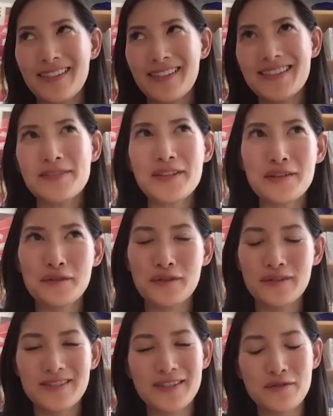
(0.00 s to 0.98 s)
it sounds like
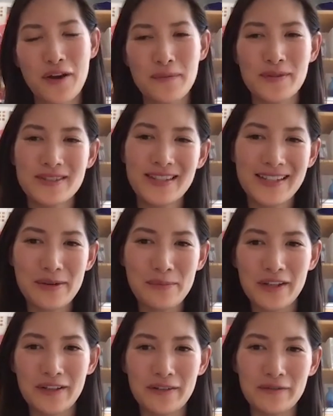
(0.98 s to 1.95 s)
you're describing this
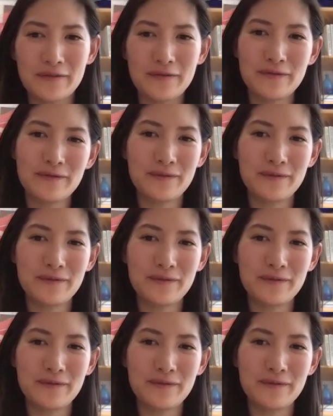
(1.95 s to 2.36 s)
dynamic of,